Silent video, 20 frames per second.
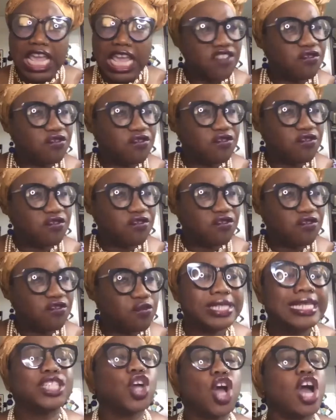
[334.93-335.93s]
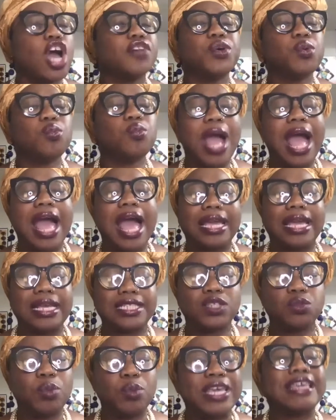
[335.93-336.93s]
If we pretend
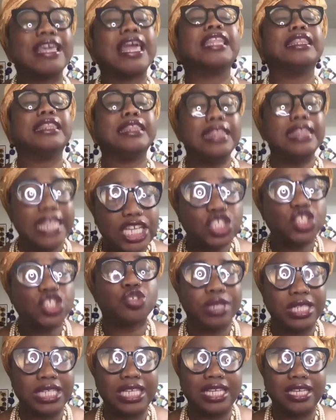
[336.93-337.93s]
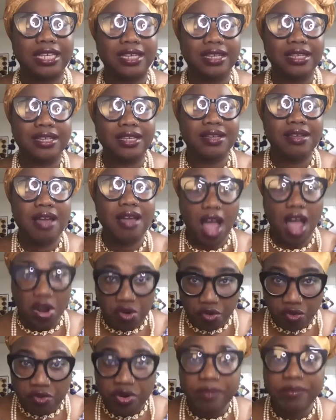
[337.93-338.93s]
otherwise, we literally
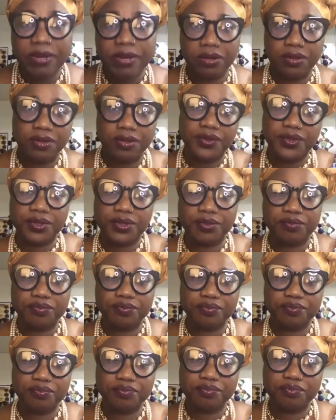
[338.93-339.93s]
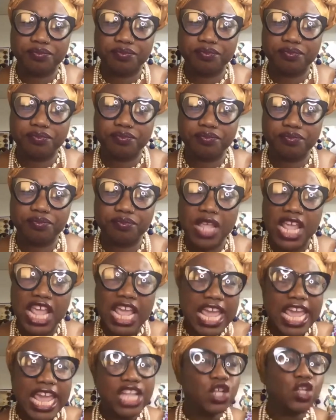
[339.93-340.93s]
are criminals."
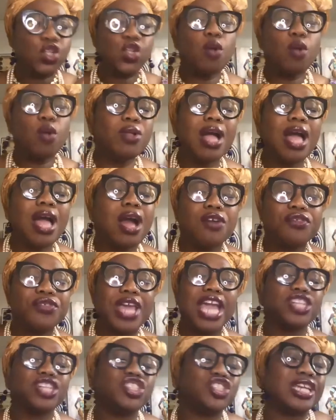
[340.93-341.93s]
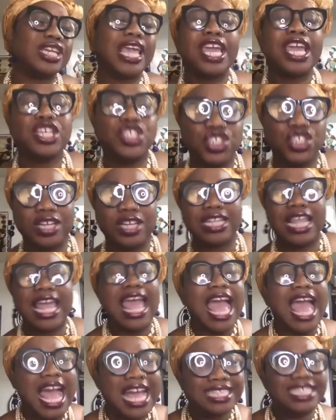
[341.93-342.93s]
In global health
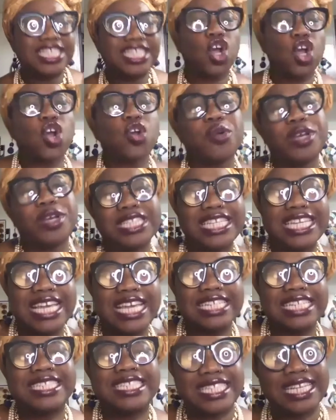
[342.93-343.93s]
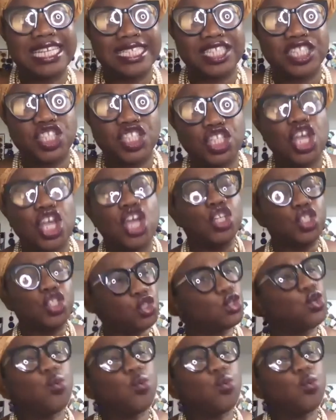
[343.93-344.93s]
education, as it currently exists,
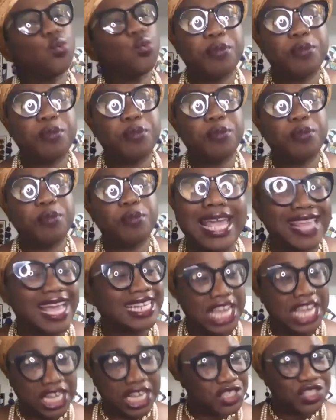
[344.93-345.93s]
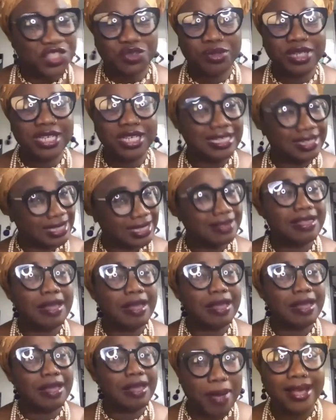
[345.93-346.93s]
do we pretend that history
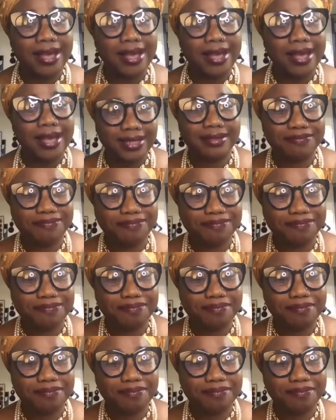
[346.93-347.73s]
is in the past?